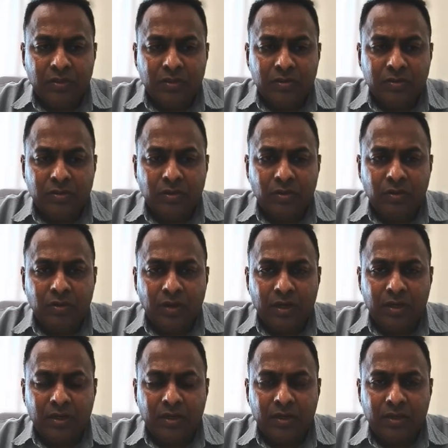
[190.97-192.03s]
So
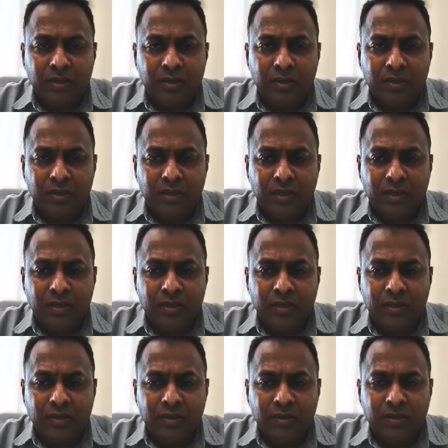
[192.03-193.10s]
in
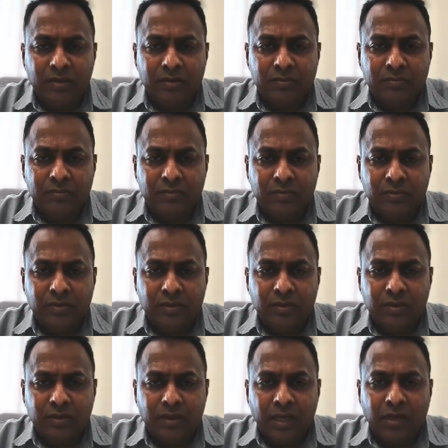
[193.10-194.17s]
the
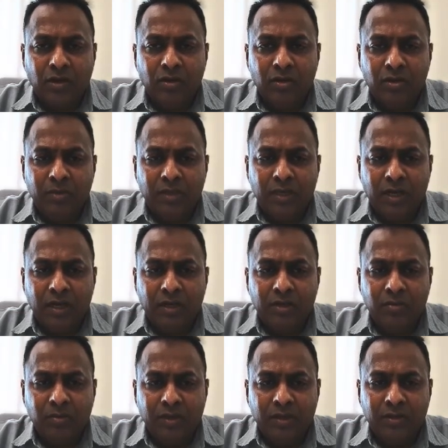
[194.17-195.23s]
economic
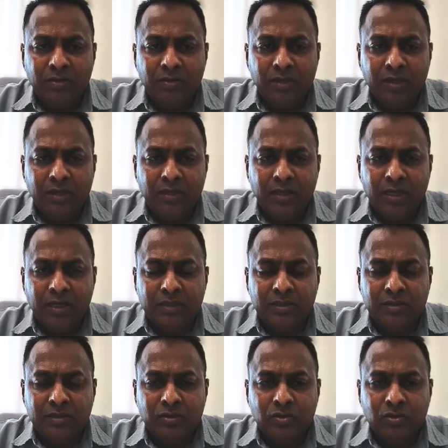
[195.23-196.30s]
argument, okay, there
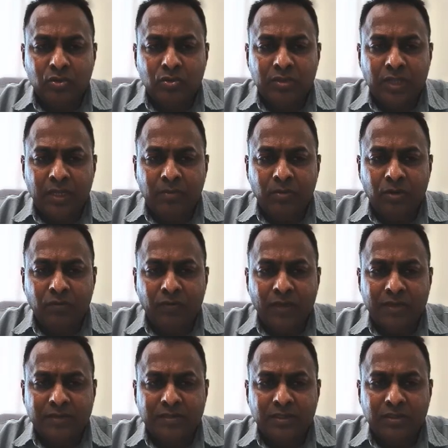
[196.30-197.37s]
are two types of
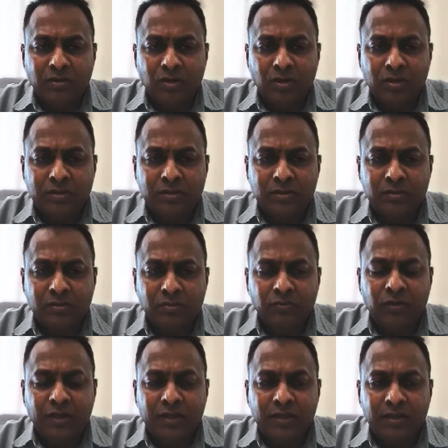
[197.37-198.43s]
accident costs.
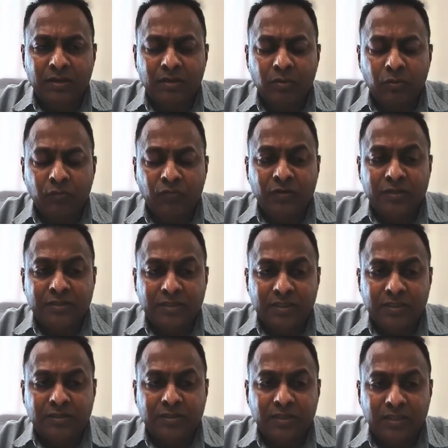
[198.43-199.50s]
First
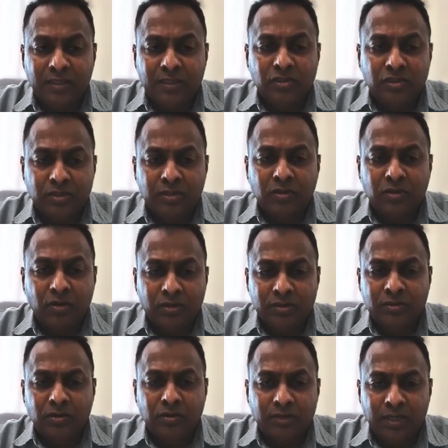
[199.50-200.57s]
is the insured
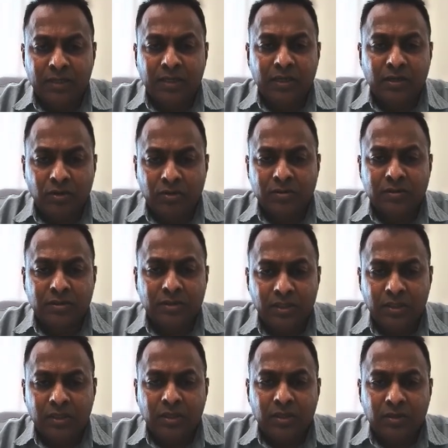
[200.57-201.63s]
cost or direct cost.
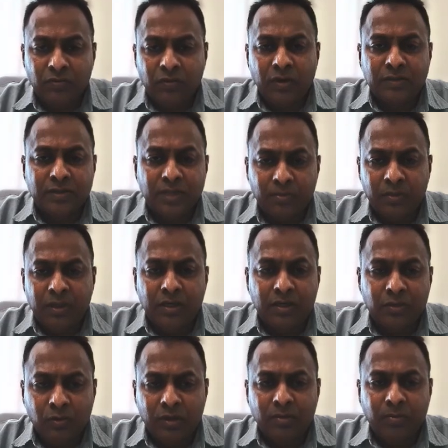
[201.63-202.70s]
For example, a
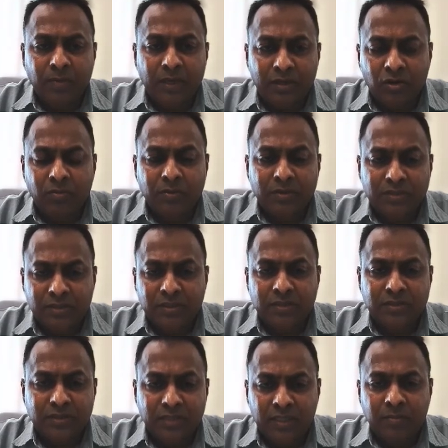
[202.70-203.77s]
workman compensation
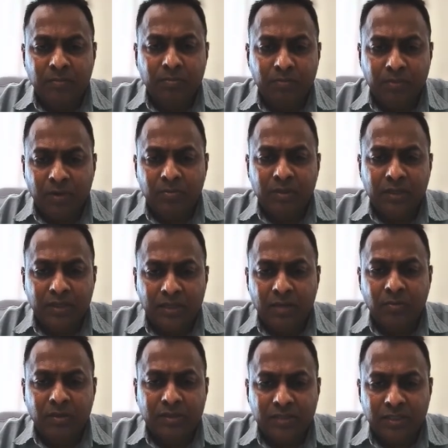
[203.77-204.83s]
scheme, public
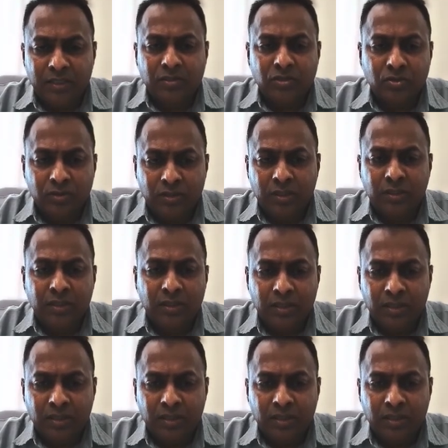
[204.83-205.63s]
liability insurance,